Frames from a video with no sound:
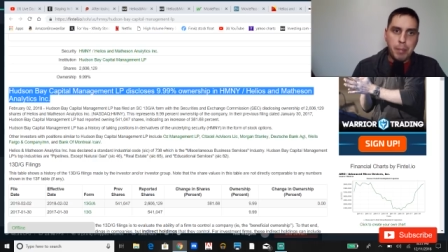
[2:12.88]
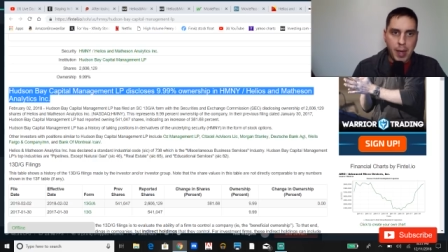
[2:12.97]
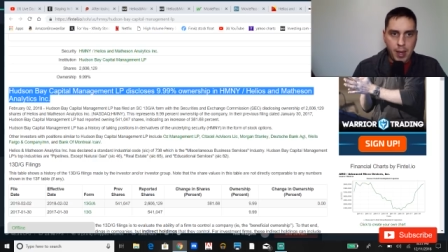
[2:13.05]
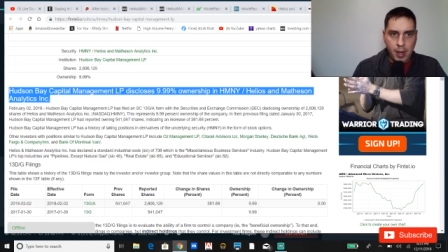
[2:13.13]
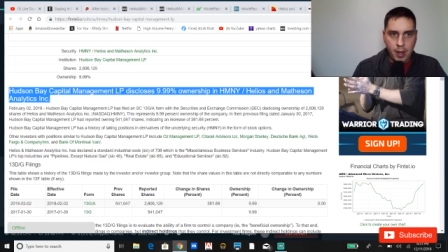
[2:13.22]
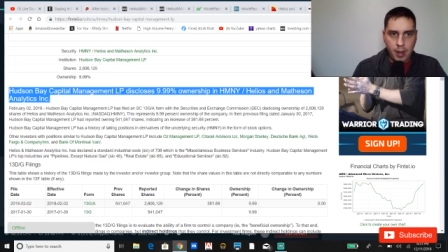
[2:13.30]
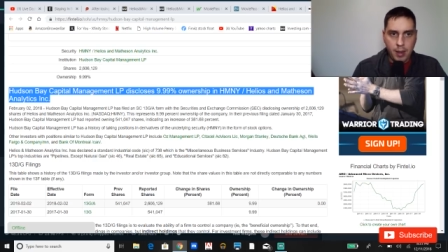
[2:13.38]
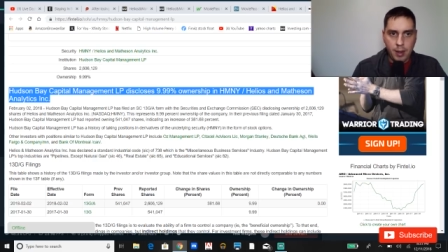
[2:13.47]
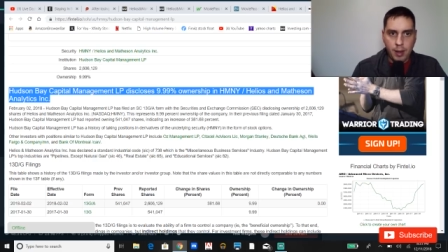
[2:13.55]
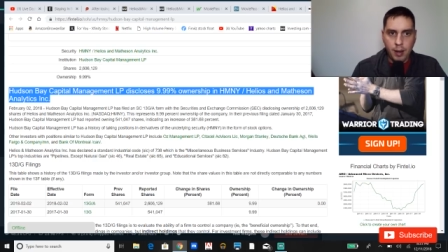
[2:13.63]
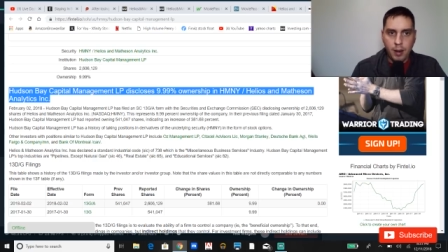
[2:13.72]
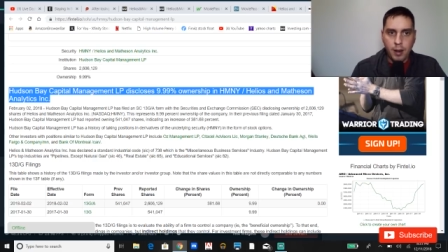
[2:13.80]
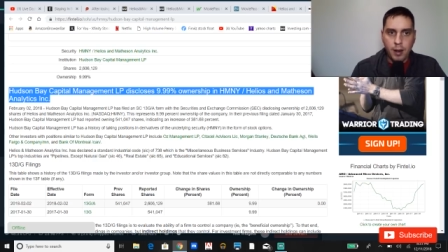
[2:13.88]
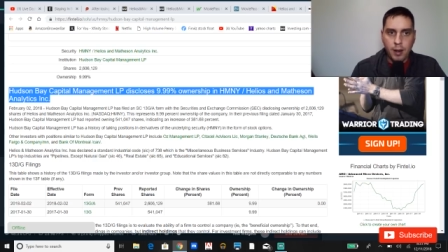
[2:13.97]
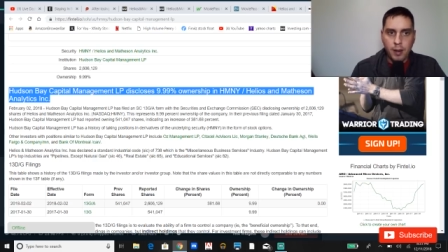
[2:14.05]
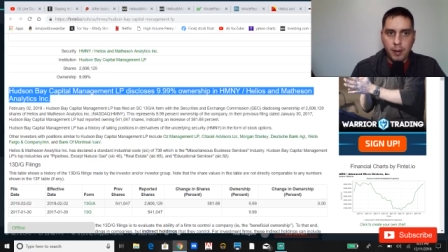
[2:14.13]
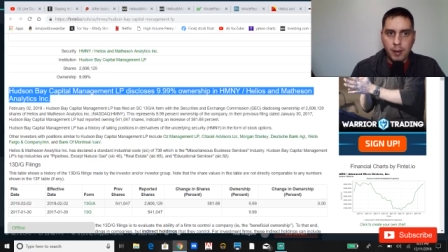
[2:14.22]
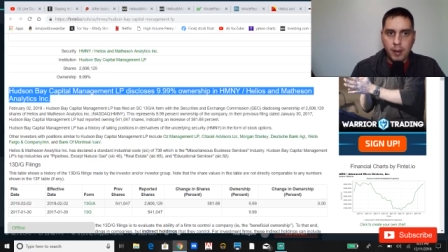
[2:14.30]
Bay, uh,
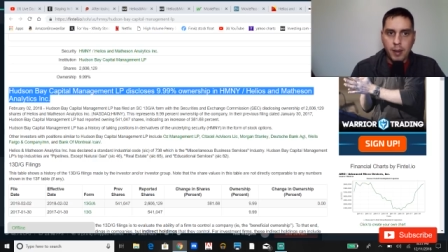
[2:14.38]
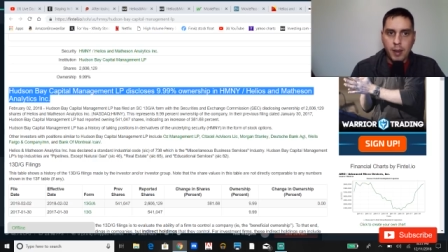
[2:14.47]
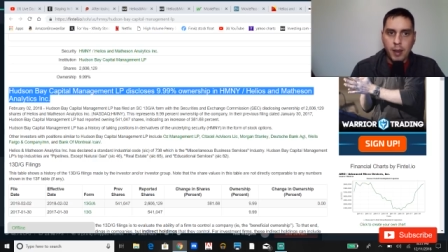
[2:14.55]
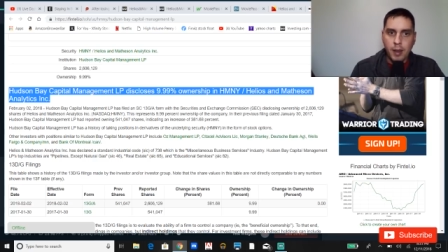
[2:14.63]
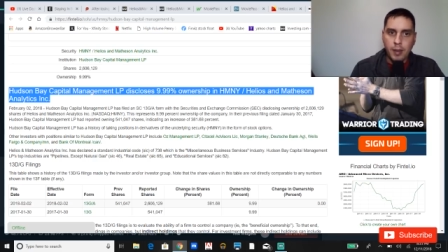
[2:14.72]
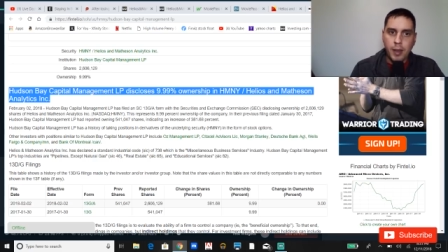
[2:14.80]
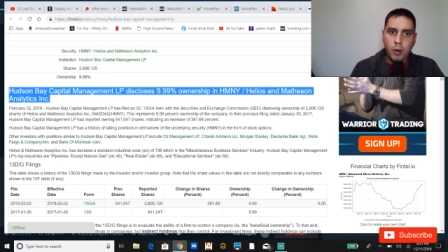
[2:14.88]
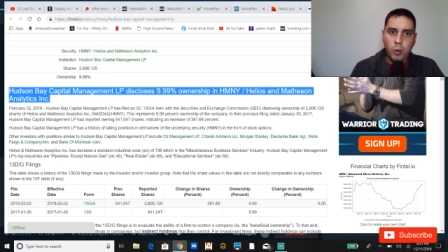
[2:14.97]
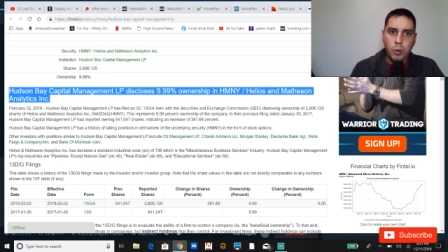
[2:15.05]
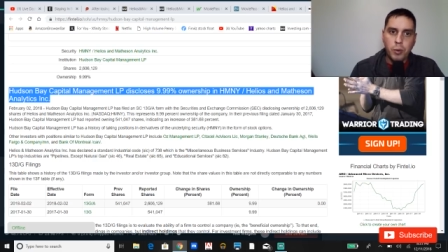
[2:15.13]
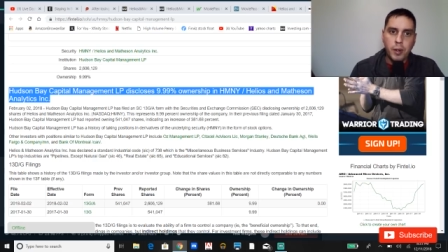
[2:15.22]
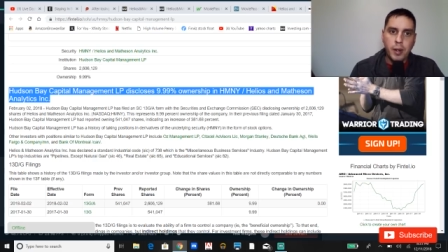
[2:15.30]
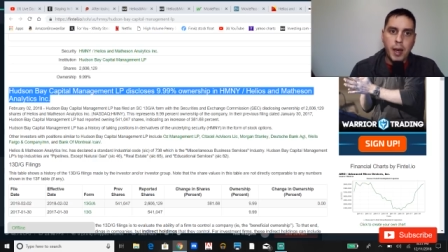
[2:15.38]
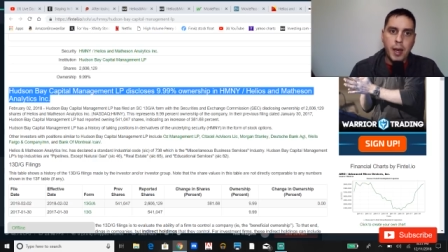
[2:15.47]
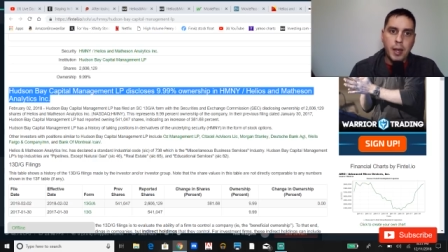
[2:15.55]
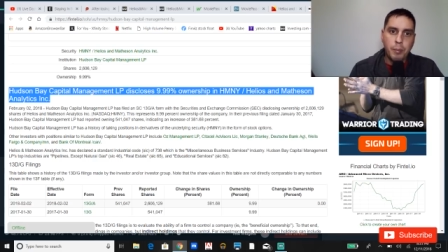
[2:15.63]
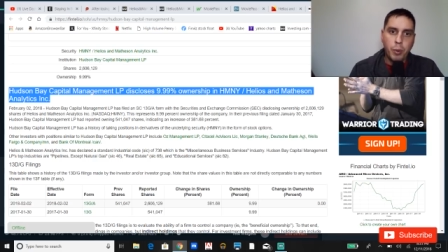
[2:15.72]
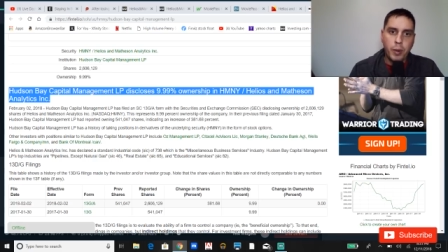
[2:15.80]
they own
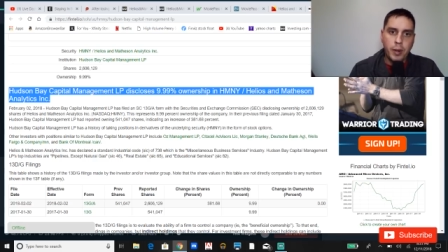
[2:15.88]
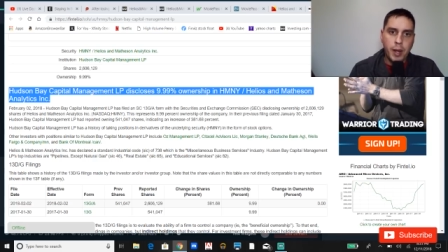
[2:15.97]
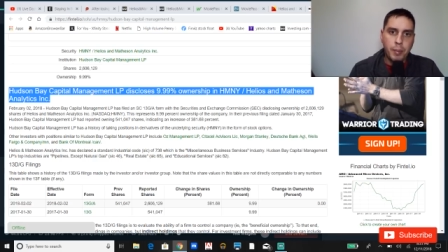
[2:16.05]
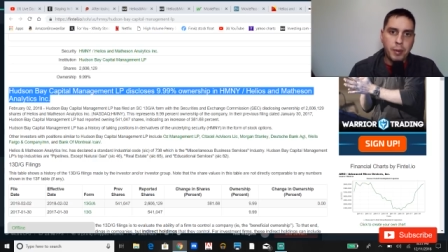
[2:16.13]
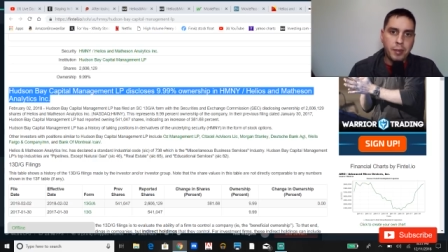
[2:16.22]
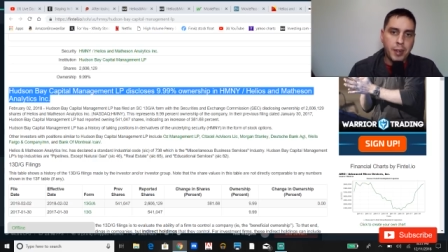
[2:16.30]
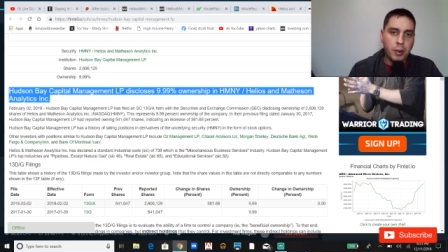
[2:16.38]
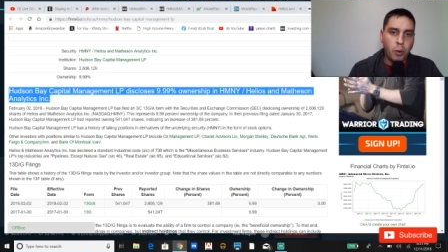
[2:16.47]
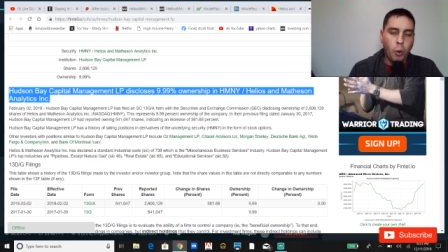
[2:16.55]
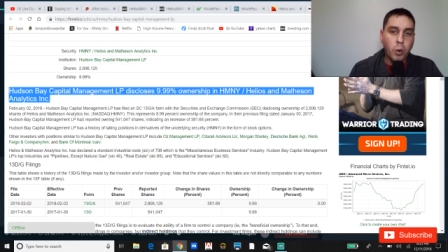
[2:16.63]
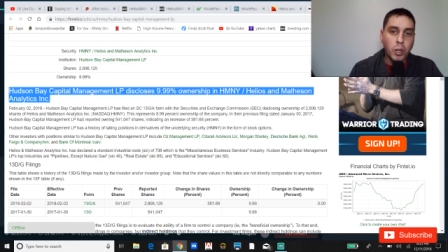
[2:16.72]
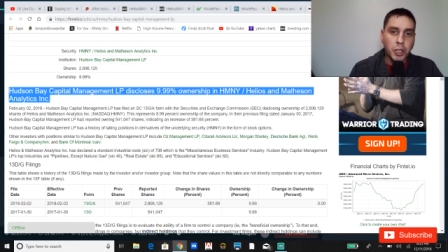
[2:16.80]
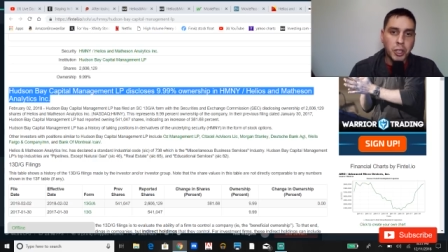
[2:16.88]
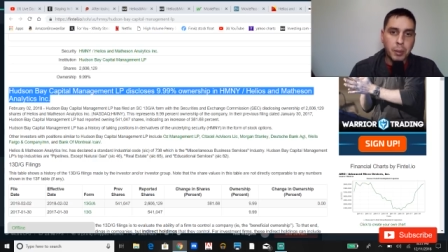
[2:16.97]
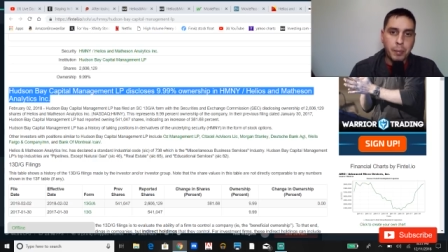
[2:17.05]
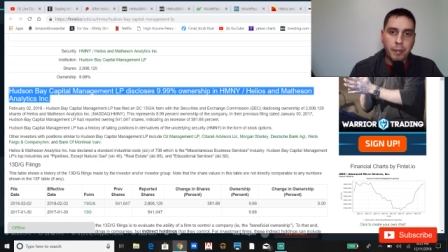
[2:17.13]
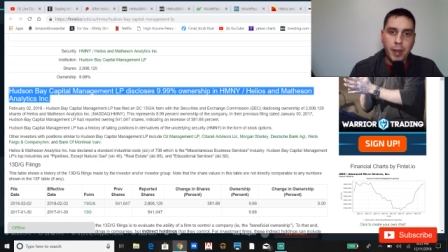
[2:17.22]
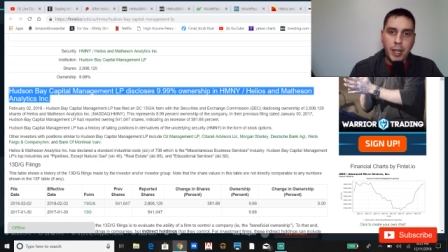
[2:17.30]
nine point nine percent
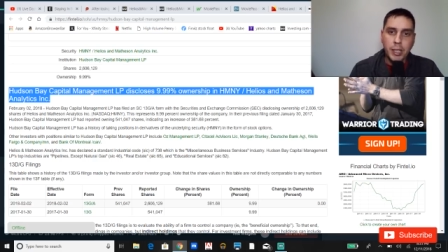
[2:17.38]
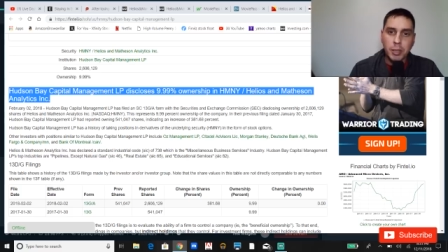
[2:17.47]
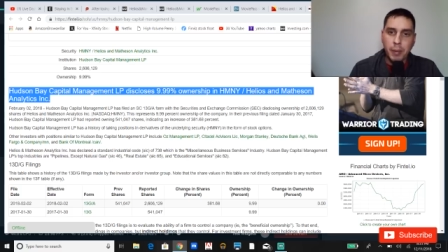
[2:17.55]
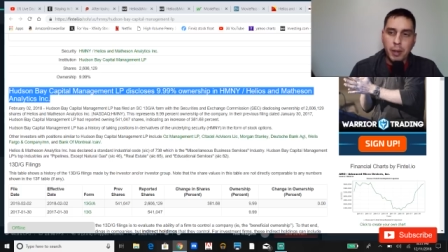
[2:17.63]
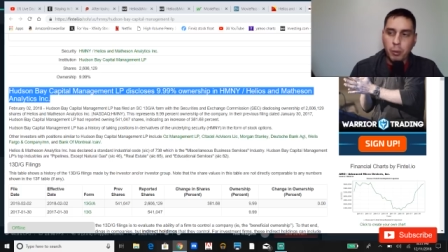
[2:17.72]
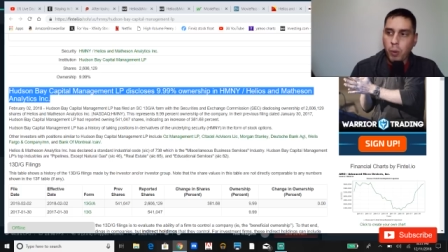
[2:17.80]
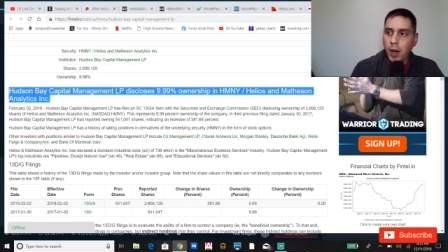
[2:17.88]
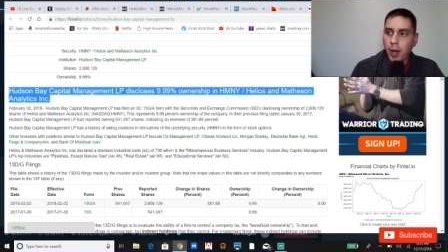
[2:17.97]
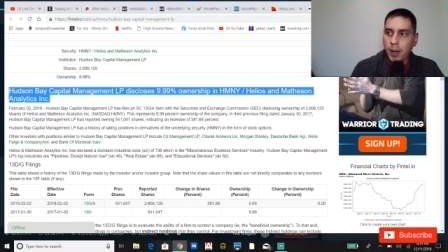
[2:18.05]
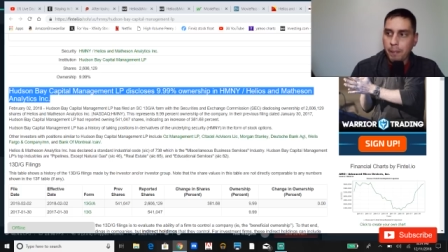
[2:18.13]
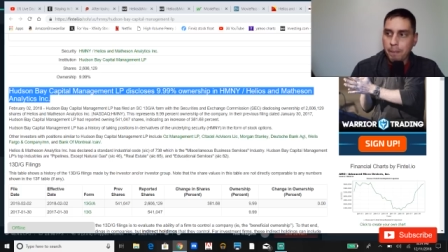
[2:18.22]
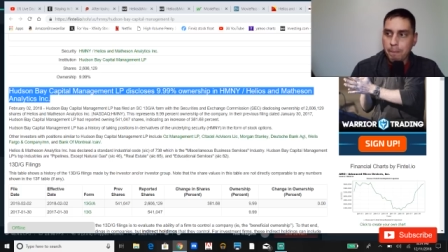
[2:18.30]
ownership of H M N Y.